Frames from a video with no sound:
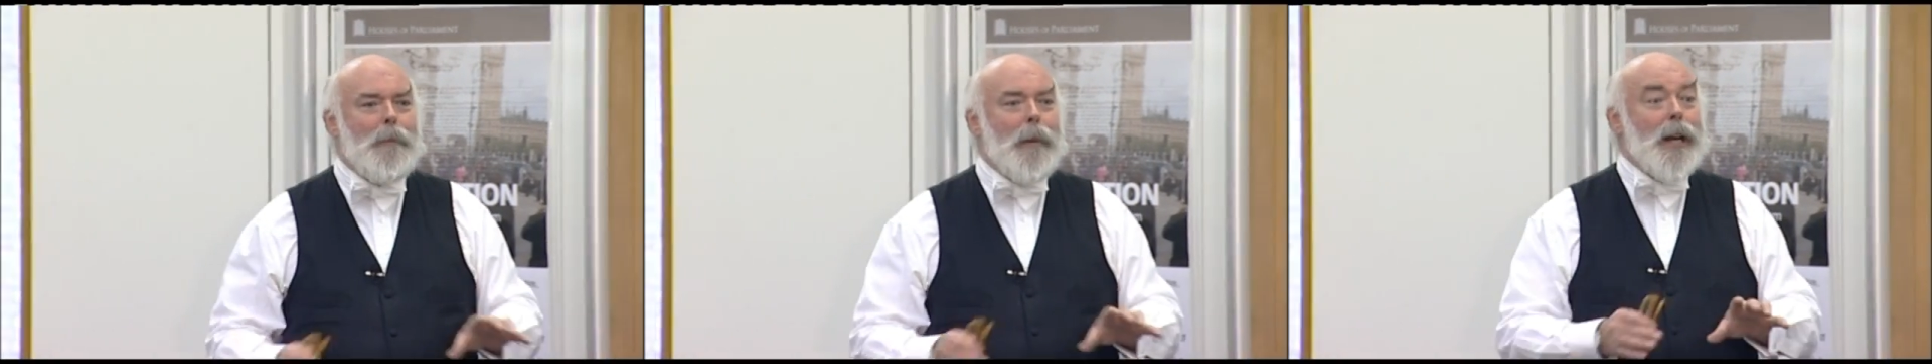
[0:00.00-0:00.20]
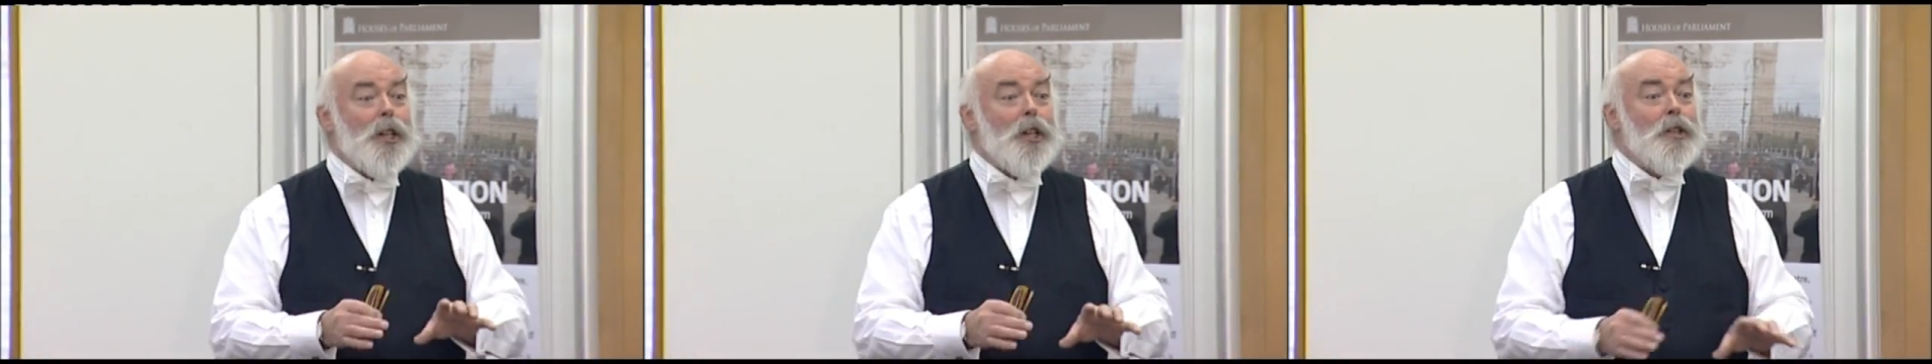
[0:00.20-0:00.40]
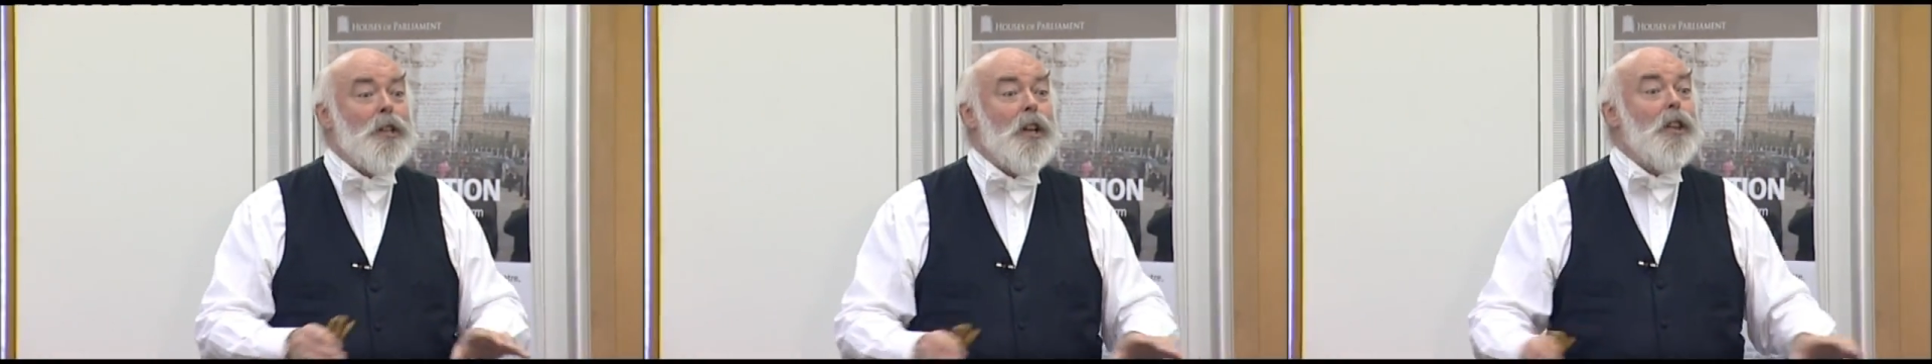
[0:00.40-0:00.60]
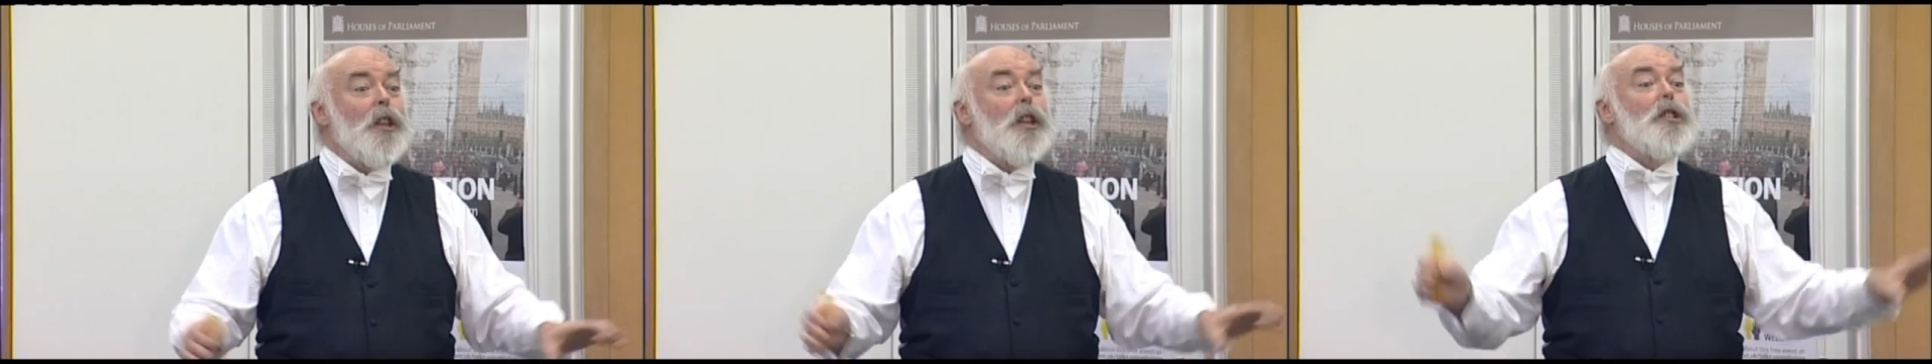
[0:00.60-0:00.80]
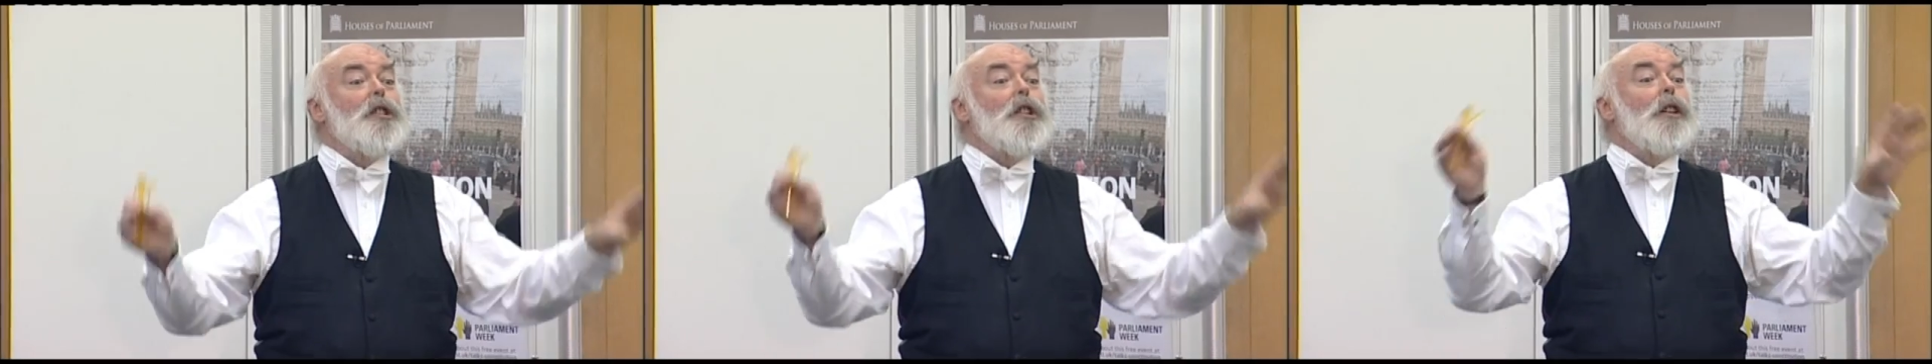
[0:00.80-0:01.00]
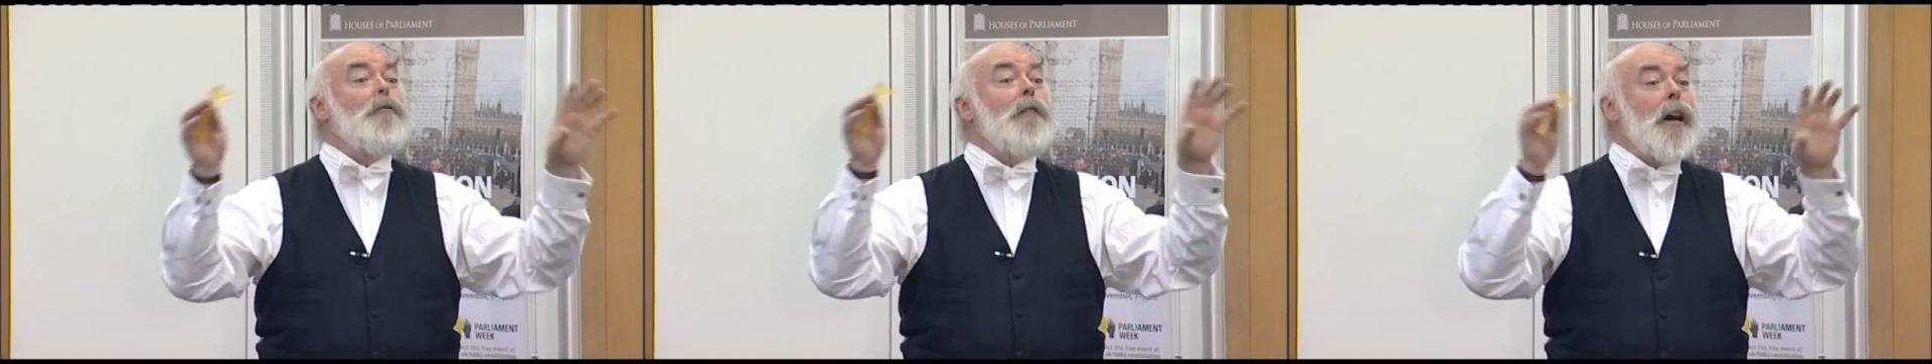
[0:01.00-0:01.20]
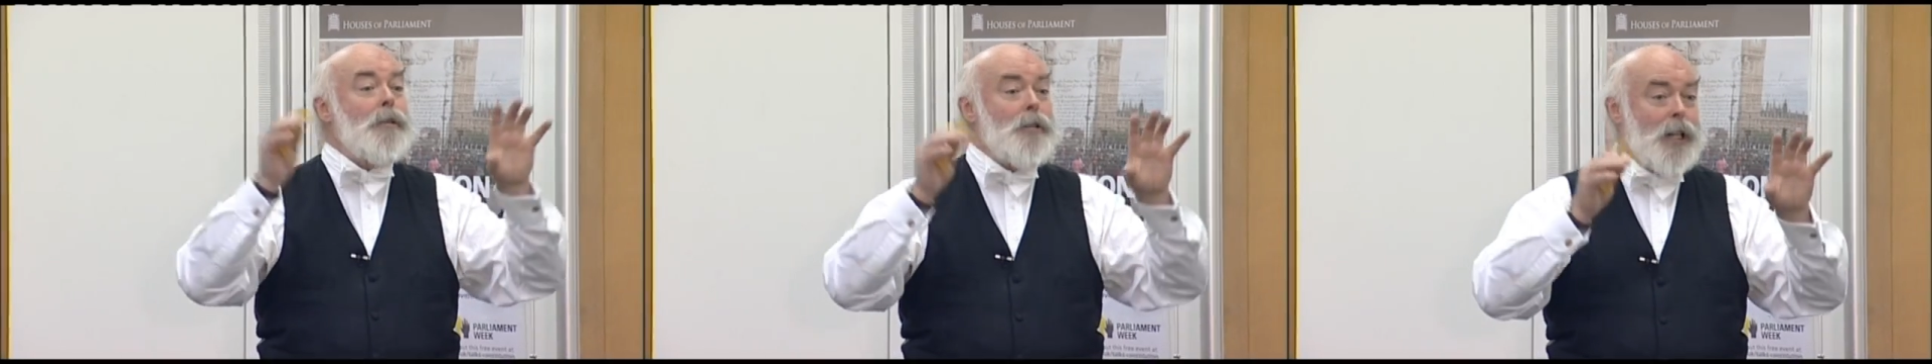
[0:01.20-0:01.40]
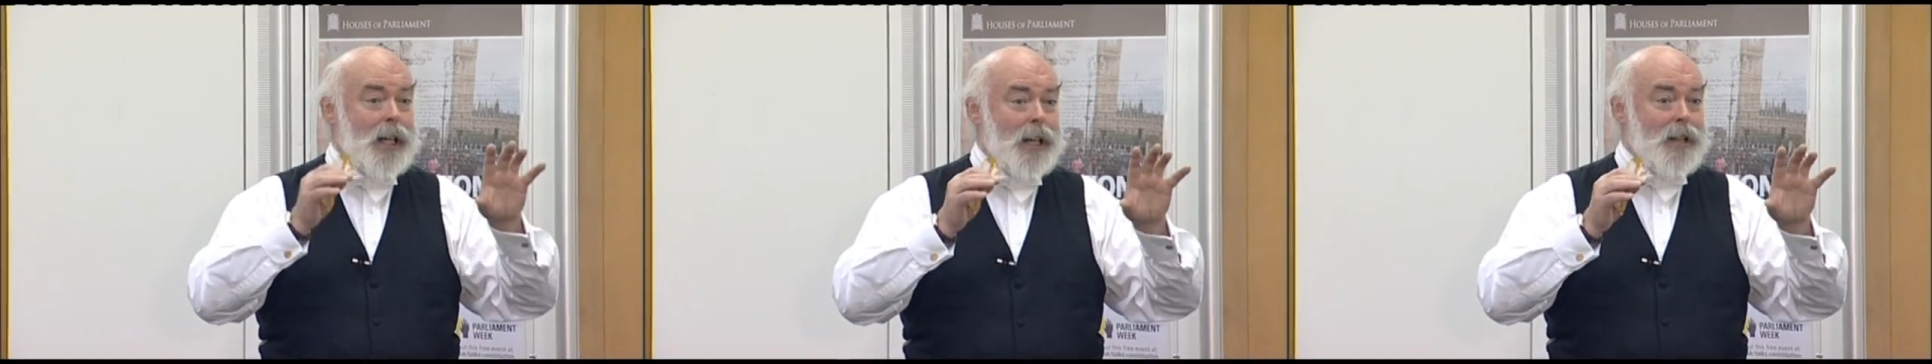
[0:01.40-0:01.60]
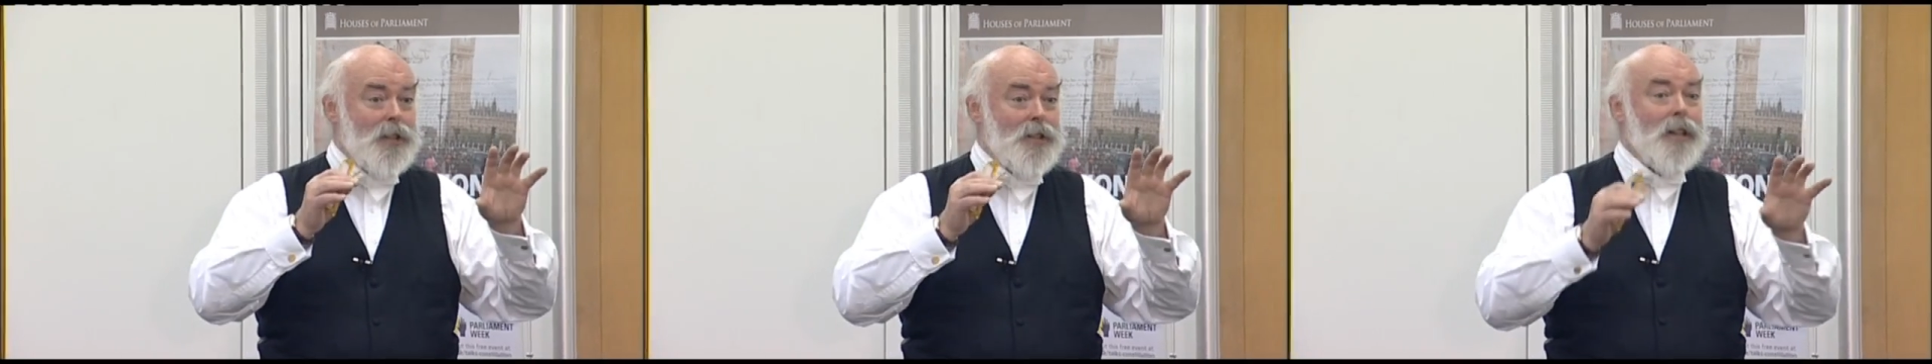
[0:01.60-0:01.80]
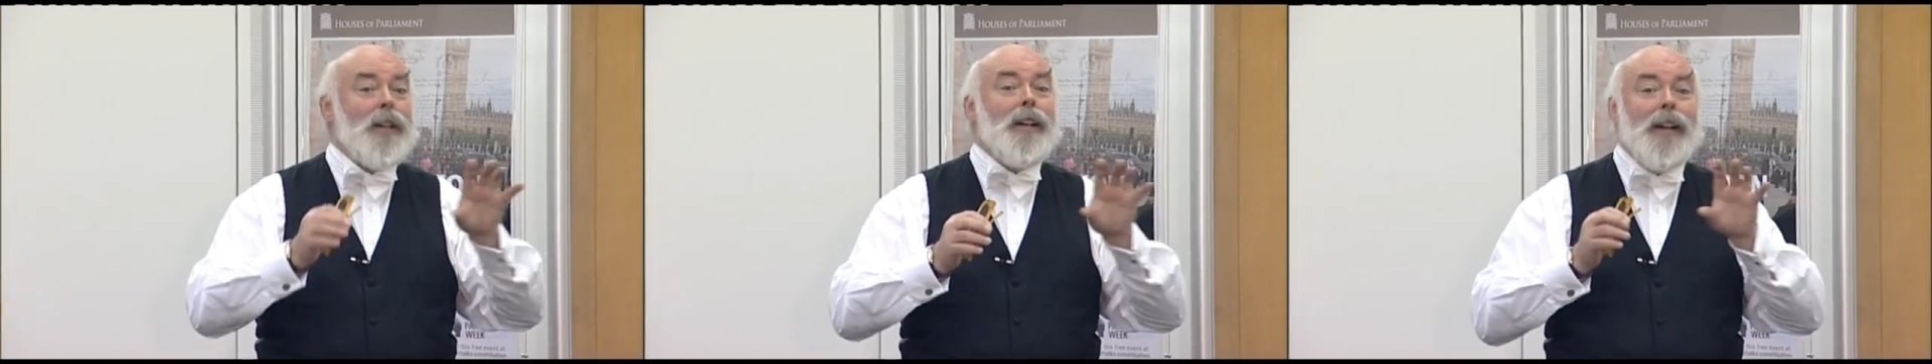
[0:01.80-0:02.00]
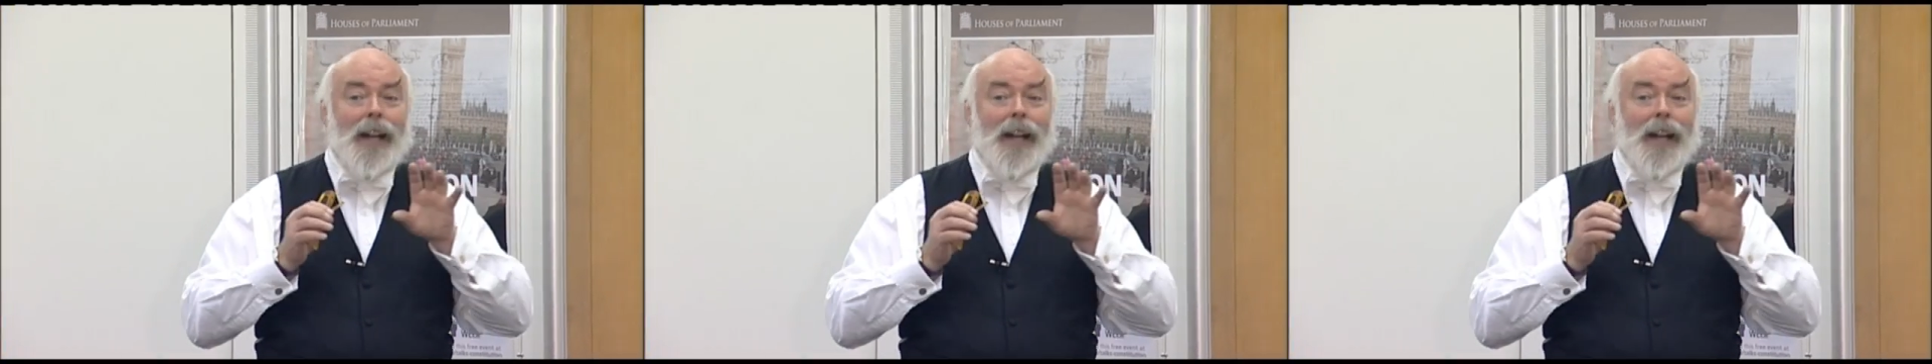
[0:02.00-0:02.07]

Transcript: by just the surroundings.